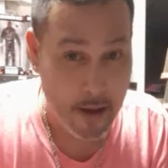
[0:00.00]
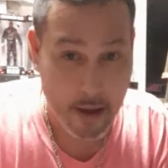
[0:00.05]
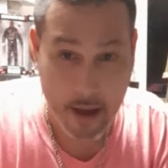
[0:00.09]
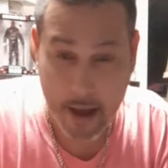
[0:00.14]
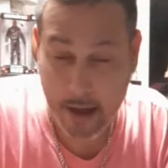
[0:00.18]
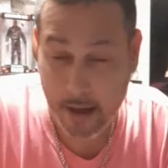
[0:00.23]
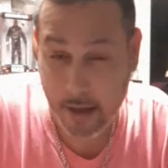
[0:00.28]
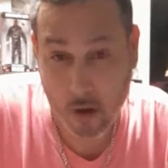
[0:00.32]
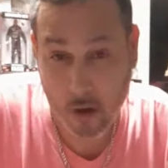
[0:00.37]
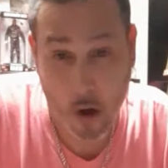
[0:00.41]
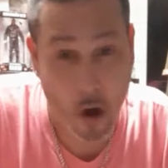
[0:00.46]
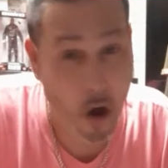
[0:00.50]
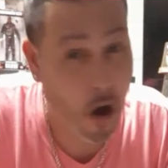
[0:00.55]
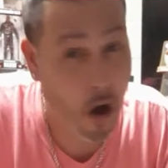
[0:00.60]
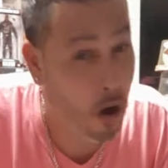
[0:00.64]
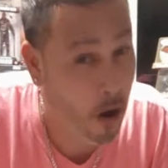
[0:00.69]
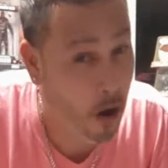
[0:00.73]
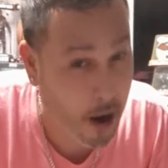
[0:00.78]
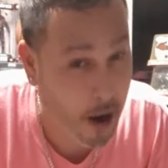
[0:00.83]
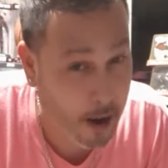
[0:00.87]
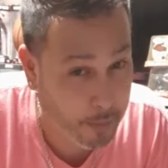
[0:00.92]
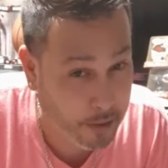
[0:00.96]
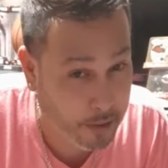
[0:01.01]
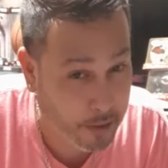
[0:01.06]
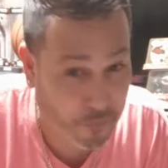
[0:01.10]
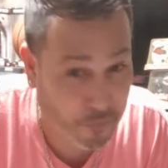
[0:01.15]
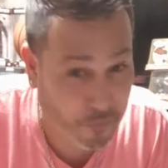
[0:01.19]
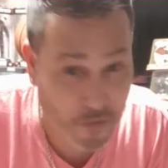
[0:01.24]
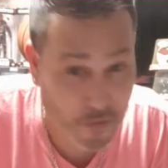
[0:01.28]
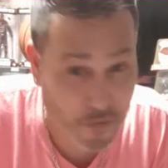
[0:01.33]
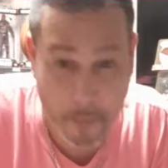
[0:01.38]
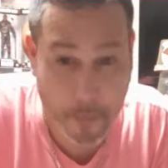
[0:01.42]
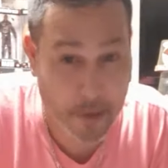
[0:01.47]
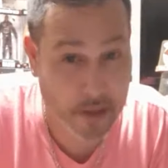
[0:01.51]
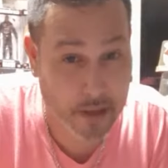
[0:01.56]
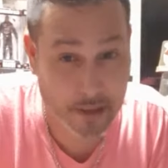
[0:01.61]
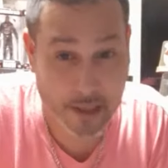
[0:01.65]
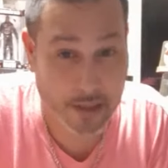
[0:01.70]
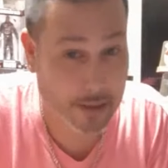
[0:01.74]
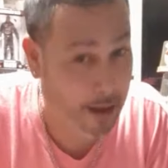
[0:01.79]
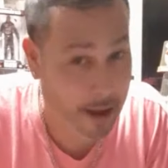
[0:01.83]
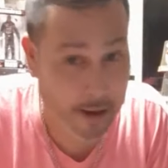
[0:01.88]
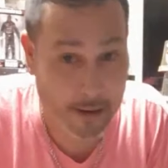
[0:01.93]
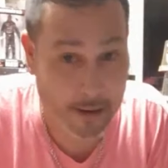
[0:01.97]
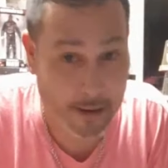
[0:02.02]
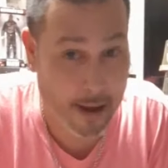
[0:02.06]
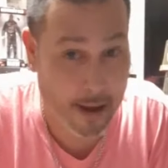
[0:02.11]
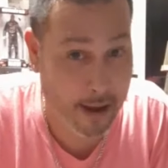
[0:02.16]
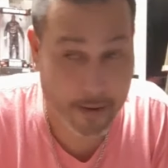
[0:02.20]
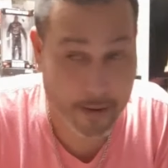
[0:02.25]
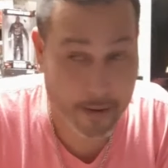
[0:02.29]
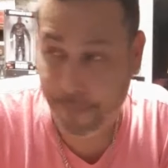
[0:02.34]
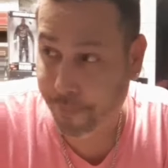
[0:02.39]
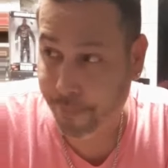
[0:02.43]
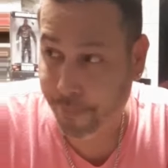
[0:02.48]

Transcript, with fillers: And it's all harmless fun because it's not like